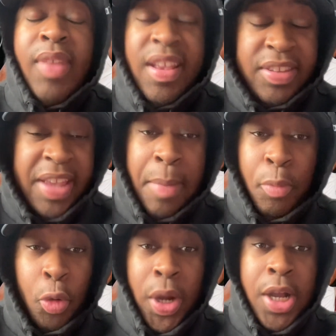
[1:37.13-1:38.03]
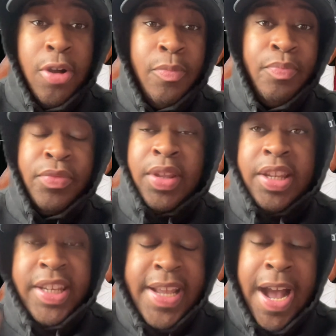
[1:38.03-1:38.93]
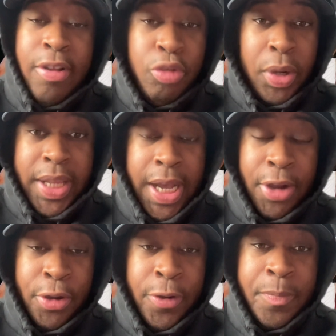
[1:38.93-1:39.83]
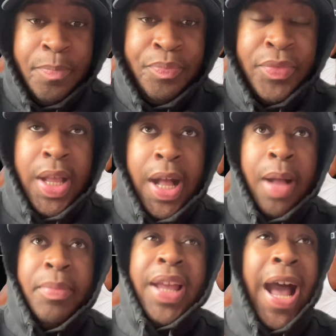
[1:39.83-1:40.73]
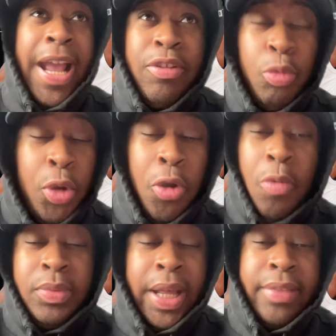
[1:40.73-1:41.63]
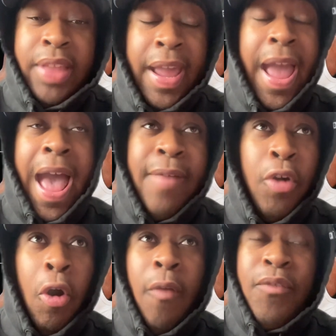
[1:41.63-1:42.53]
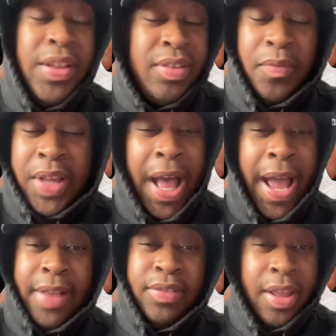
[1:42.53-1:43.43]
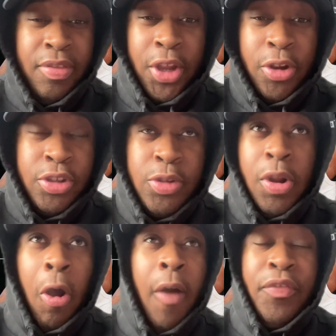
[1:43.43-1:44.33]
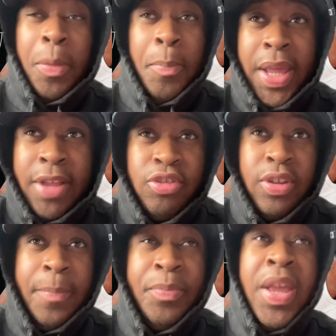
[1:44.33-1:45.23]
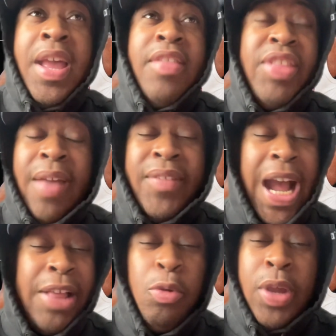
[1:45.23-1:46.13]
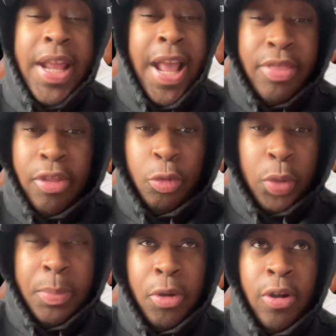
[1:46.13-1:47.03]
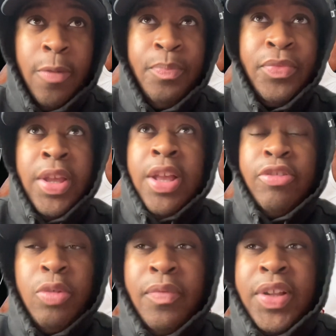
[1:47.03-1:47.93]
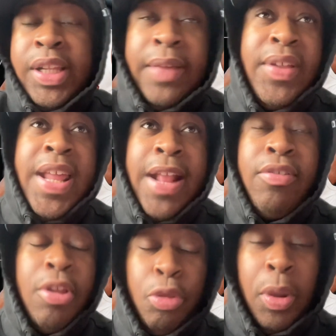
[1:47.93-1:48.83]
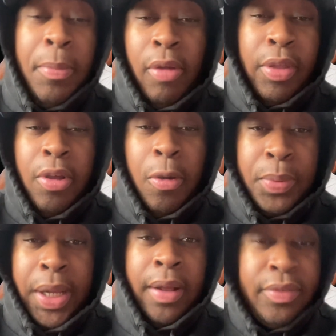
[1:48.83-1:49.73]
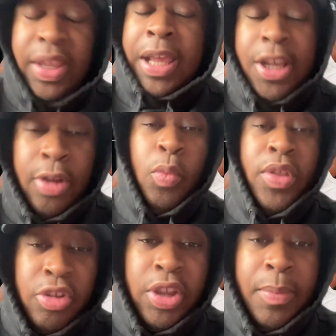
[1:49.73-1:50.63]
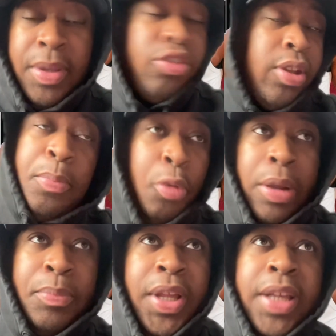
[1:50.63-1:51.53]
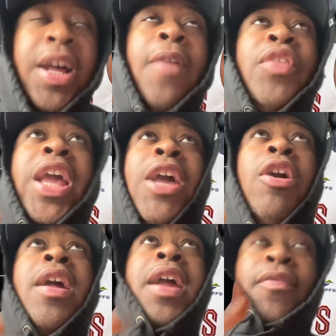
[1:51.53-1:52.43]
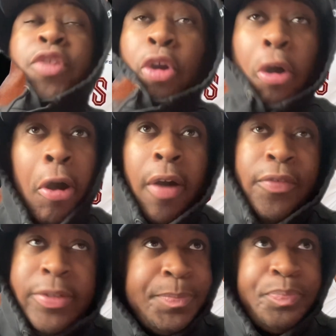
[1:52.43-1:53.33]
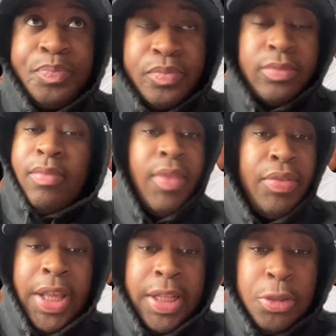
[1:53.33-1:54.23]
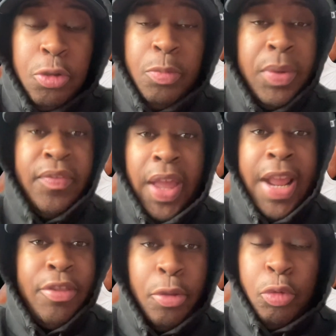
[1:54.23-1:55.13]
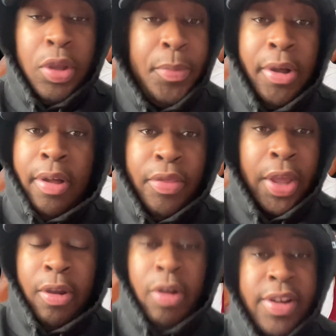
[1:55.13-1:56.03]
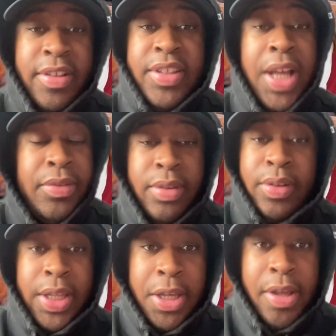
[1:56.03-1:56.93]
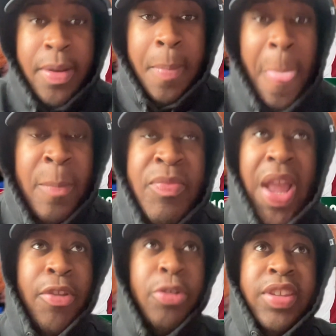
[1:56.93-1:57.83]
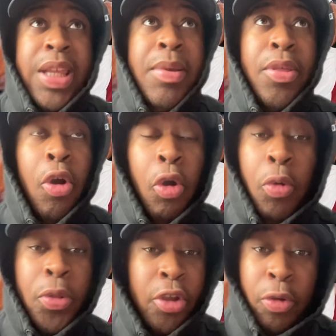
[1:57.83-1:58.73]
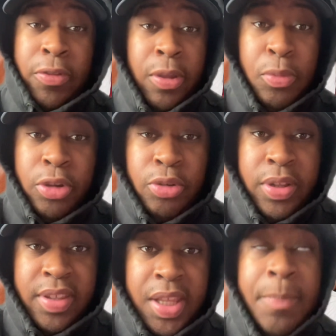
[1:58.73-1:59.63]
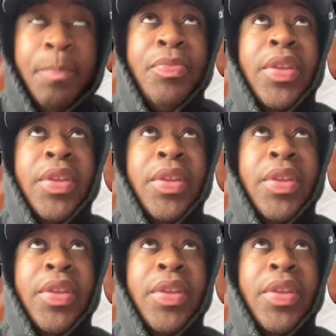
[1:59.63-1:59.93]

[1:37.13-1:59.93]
Sam Morril, DeAndre Hunter, Ty Jerome, like they have offensive guys in their youth off the bench. They have guys who can hit the three ball. So if Cleveland hits the three ball these whole playoffs, they could win the championship point blank. Now, if they're off, they could lose. But if they hit their three ball, they are disgustingly good. And their team as a whole is a great three-point shooting team.